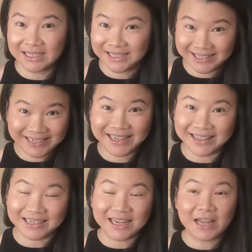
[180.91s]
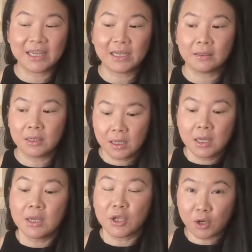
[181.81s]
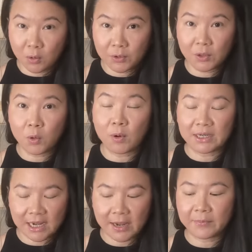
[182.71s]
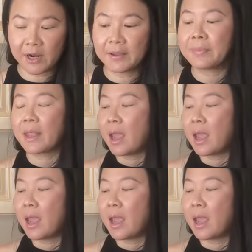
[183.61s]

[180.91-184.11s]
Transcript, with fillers: did at the time in, you know, you know what time, right?